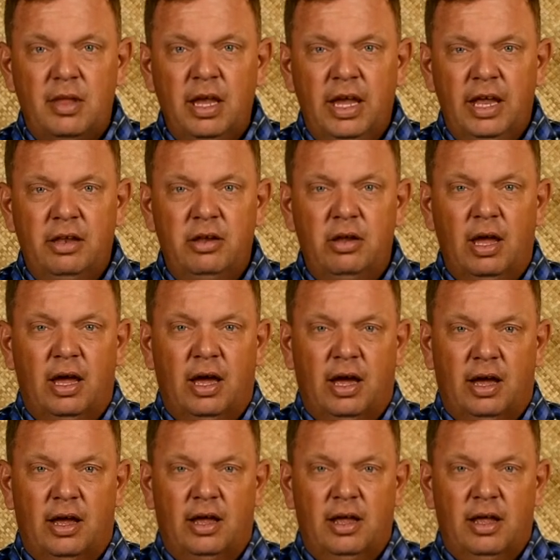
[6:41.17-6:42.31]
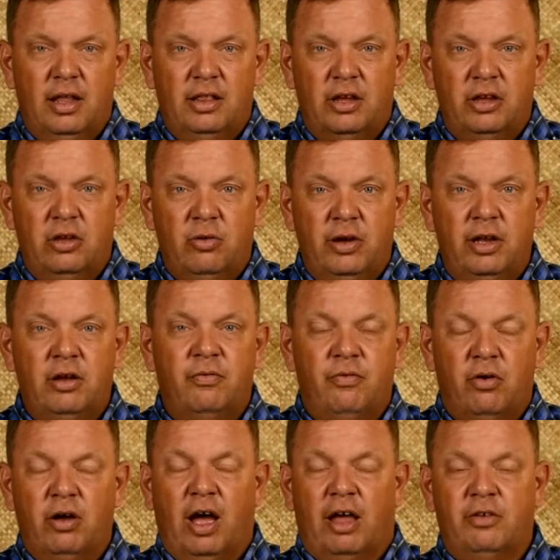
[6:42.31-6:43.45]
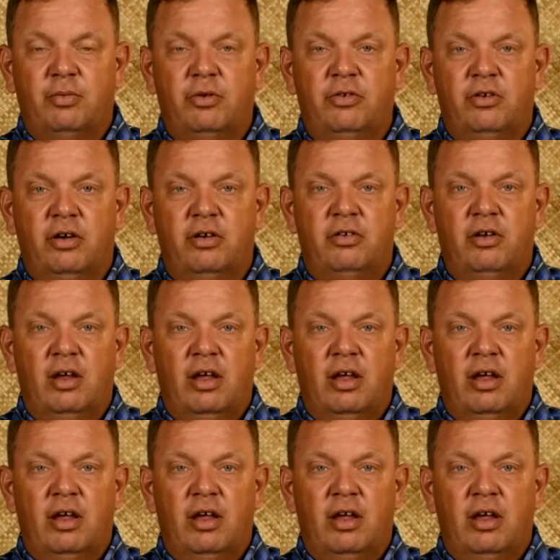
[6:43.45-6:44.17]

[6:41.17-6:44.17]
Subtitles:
in the Uido Full Gospel Church,